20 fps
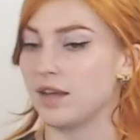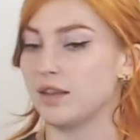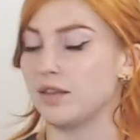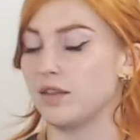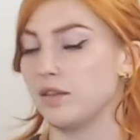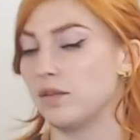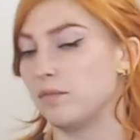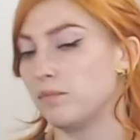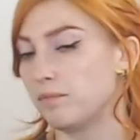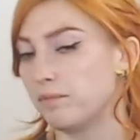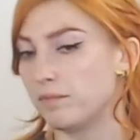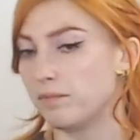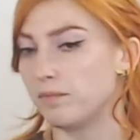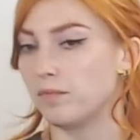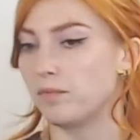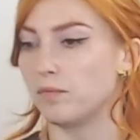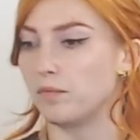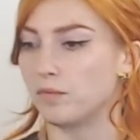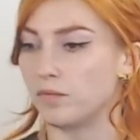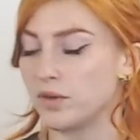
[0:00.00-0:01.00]
And the
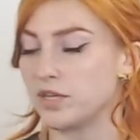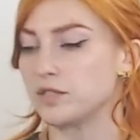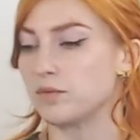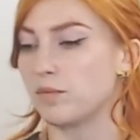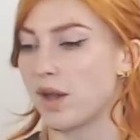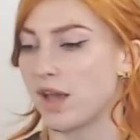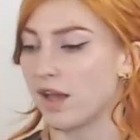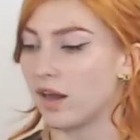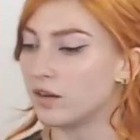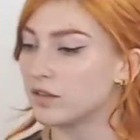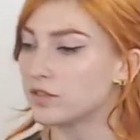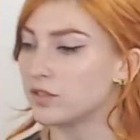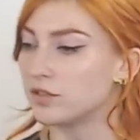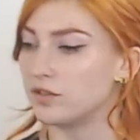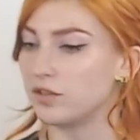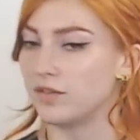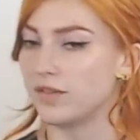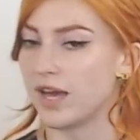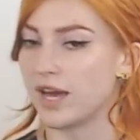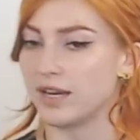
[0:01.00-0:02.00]
reason why I also
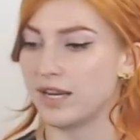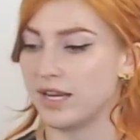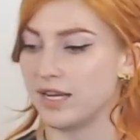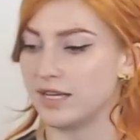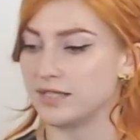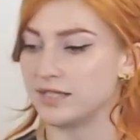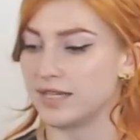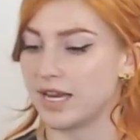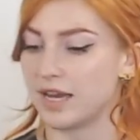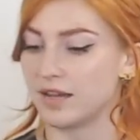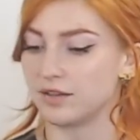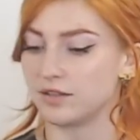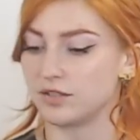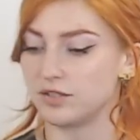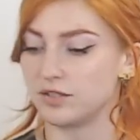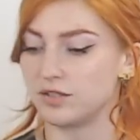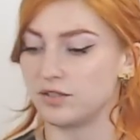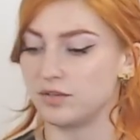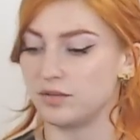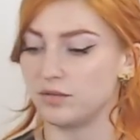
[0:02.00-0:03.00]
do that is that
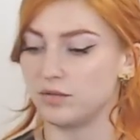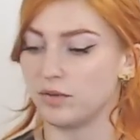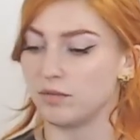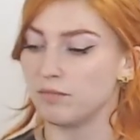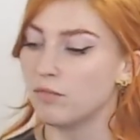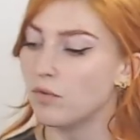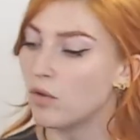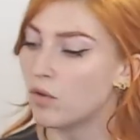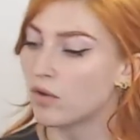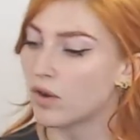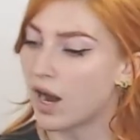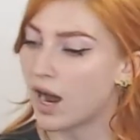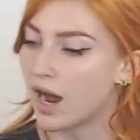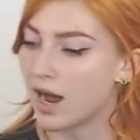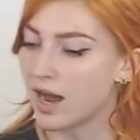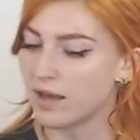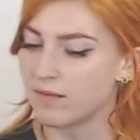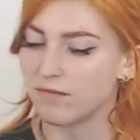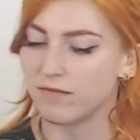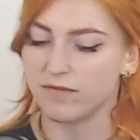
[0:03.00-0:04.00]
the more
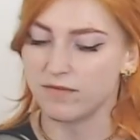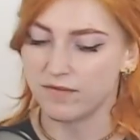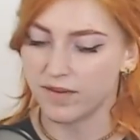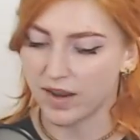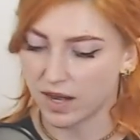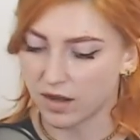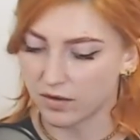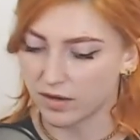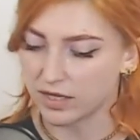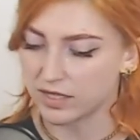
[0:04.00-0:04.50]
I'm very